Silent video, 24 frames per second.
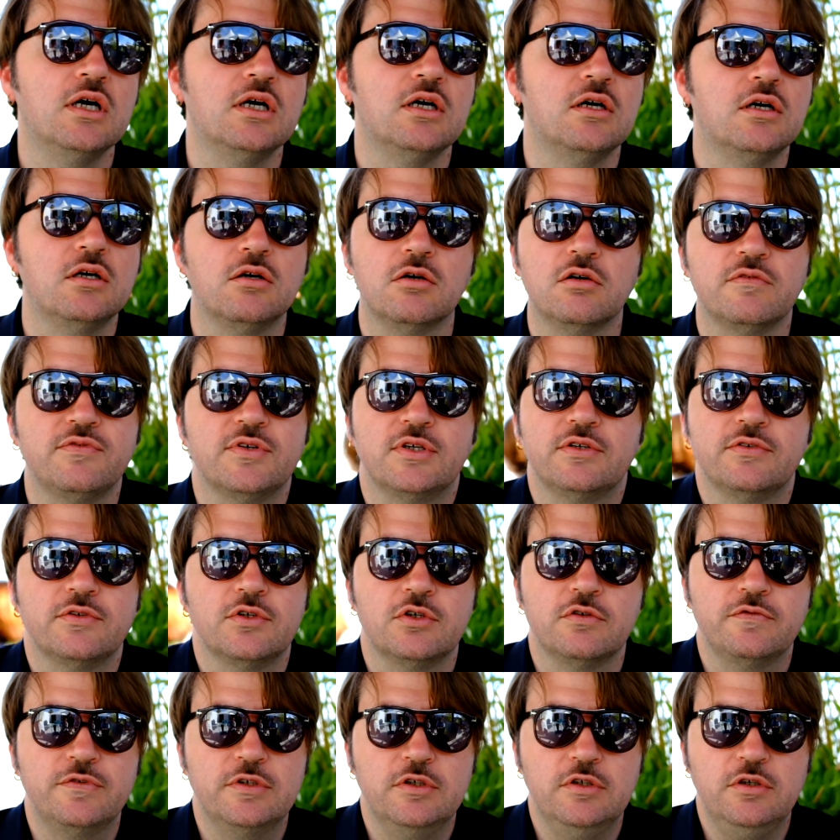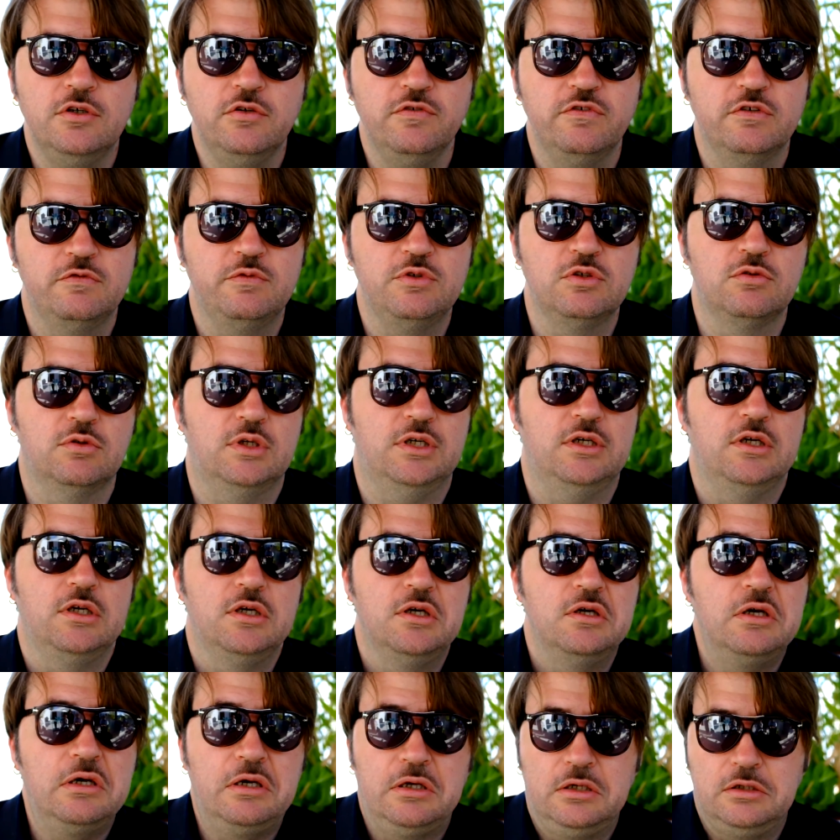of a viewer.
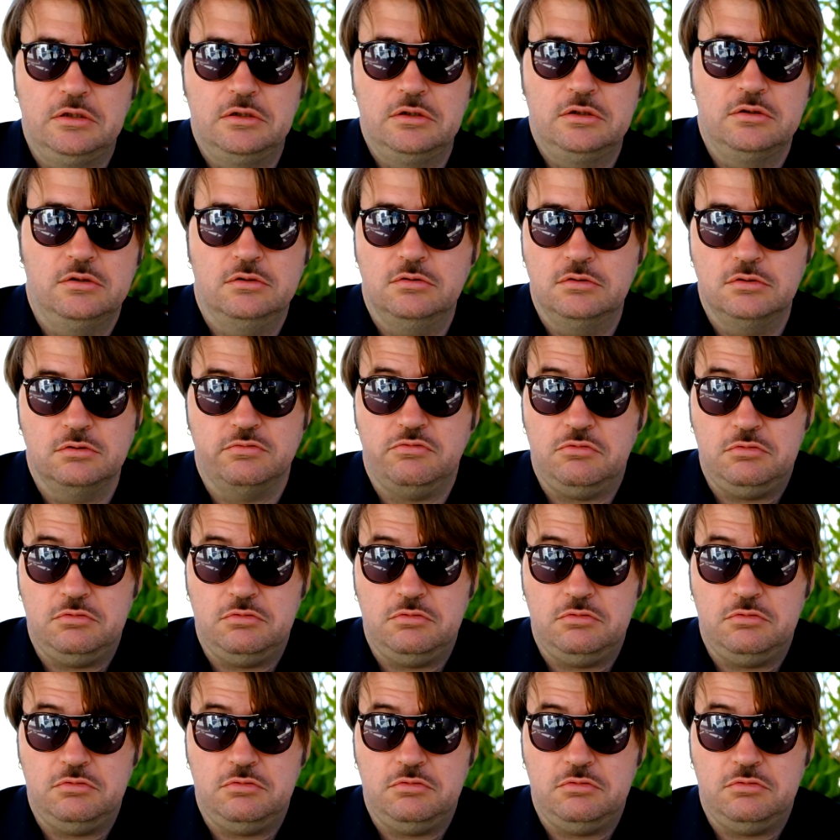And